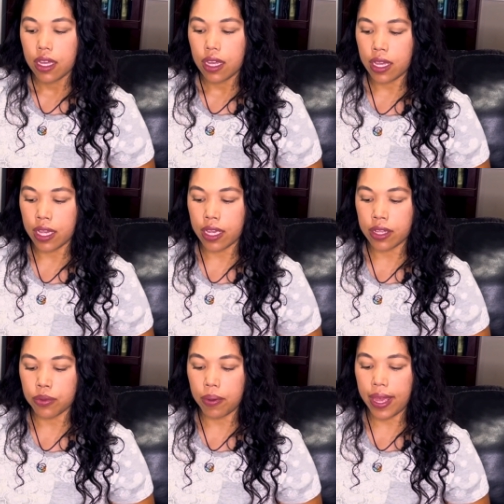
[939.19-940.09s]
and
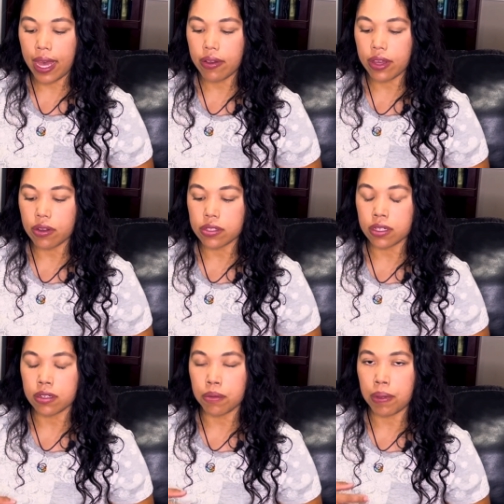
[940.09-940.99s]
the way how he goes
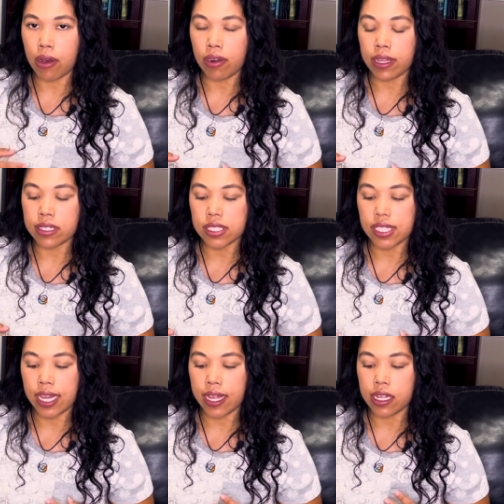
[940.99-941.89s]
on about it is
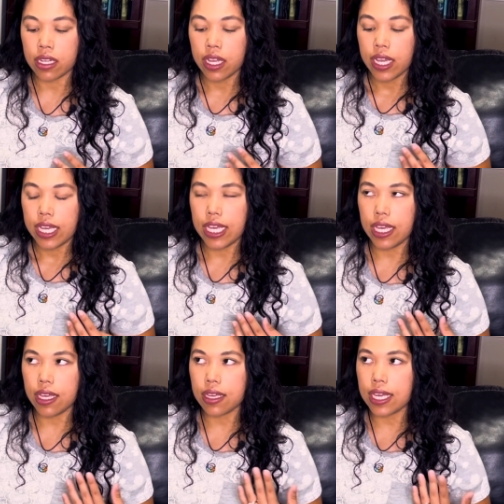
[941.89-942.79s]
that
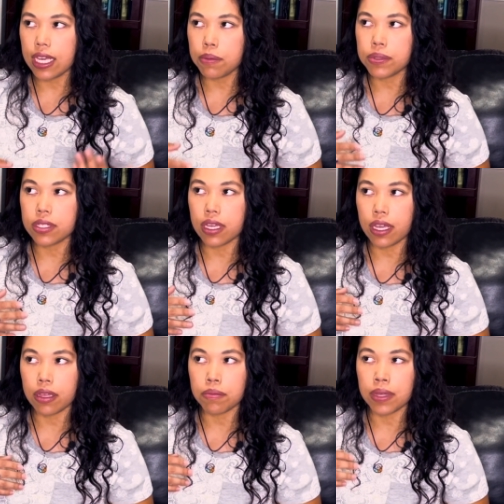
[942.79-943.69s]
he keeps
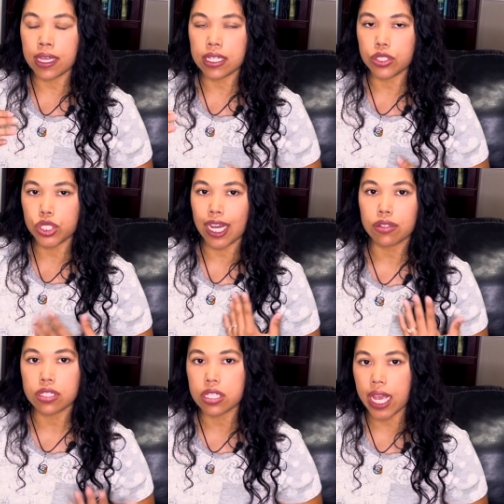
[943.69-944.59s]
him and his child
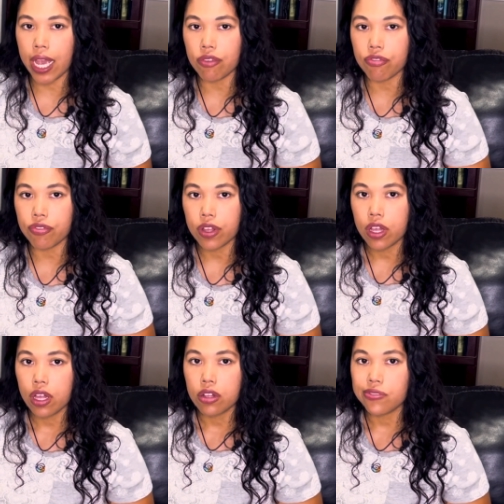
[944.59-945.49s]
safe
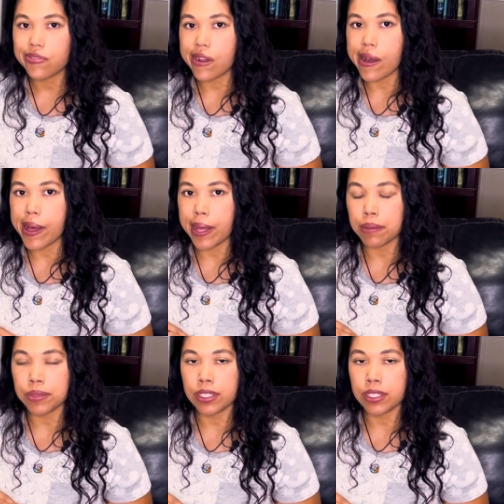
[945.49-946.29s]
from